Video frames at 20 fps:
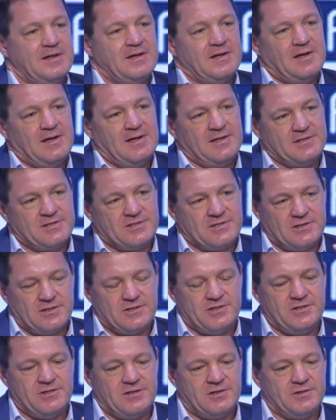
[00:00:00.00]
in
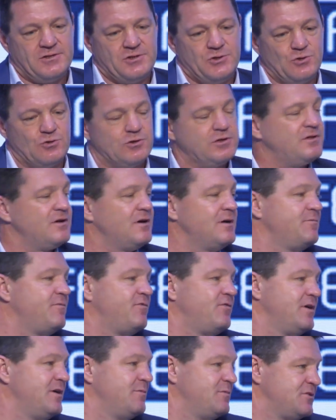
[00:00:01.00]
such a short time
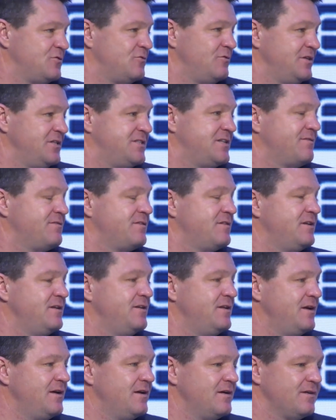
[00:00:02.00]
frame as only
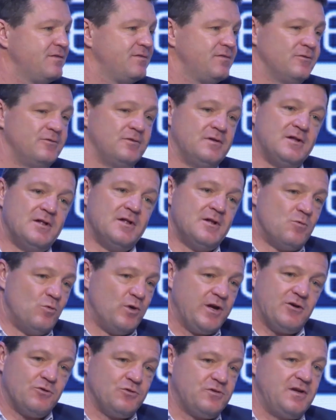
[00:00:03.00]
17 years. So
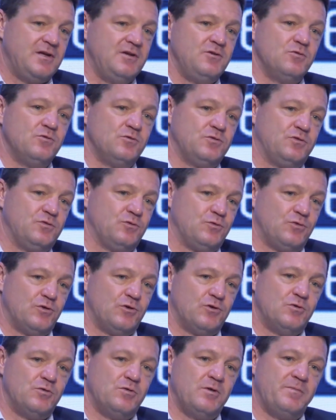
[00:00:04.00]
we continue to
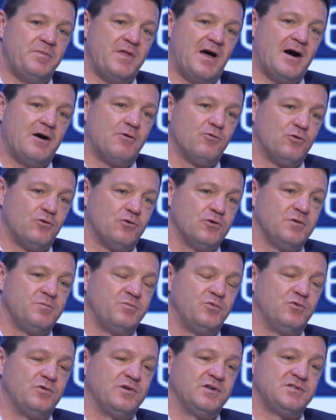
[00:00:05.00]
grow. Our order
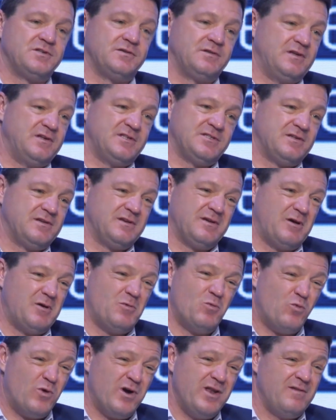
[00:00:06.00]
book is
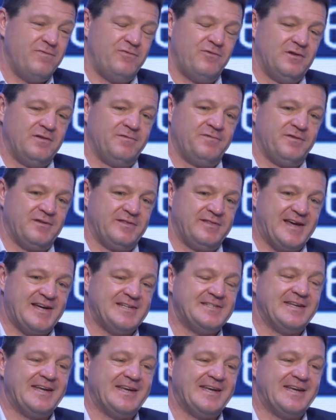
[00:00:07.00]
a wonderful and fantastic